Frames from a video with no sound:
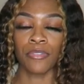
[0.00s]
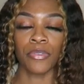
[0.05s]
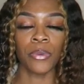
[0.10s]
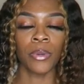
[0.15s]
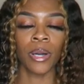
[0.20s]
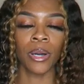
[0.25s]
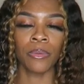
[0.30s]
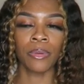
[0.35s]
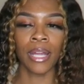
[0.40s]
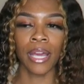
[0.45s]
you
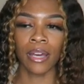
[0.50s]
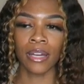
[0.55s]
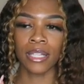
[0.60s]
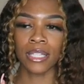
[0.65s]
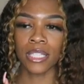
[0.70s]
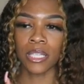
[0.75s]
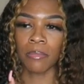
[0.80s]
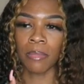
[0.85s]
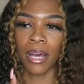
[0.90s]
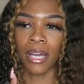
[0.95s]
go down
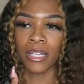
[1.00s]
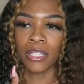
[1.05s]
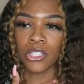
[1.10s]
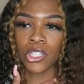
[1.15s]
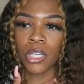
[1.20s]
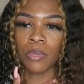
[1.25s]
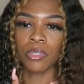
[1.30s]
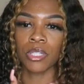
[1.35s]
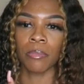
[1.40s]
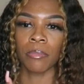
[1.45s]
into my
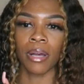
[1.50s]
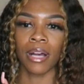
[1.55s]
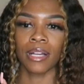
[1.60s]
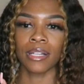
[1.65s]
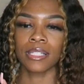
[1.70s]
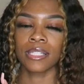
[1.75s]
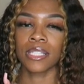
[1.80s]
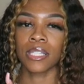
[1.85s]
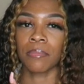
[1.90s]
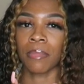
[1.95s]
description
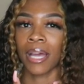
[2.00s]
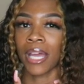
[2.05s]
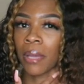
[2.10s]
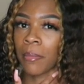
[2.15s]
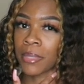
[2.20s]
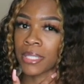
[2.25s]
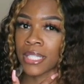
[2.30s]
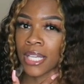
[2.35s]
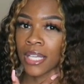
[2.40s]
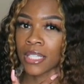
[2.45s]
box to my
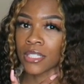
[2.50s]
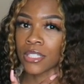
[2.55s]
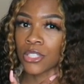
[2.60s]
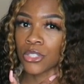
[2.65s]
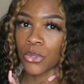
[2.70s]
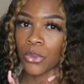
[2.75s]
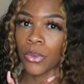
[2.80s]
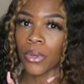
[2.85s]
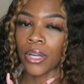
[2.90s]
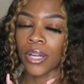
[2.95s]
Amazon
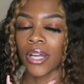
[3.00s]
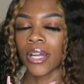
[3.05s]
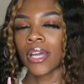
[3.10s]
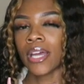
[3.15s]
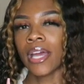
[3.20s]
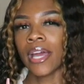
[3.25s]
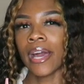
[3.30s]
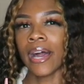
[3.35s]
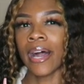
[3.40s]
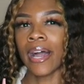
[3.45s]
store,
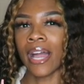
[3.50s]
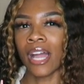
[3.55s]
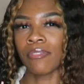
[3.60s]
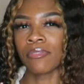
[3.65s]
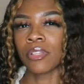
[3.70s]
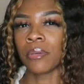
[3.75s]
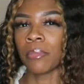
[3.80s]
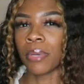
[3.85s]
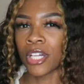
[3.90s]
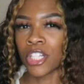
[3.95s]
I
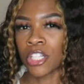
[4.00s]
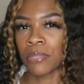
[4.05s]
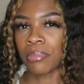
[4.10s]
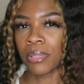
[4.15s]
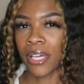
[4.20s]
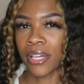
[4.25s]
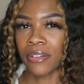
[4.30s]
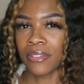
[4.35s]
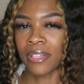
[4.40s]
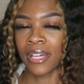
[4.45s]
have the budget
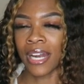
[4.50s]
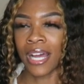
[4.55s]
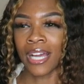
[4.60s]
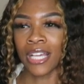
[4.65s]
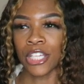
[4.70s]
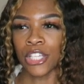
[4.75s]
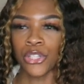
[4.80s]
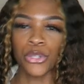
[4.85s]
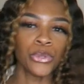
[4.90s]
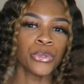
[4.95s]
planner that
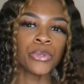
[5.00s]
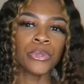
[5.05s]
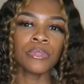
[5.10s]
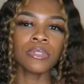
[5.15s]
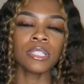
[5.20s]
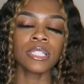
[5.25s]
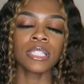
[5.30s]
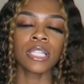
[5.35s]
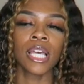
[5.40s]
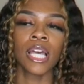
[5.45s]
I
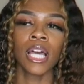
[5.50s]
use.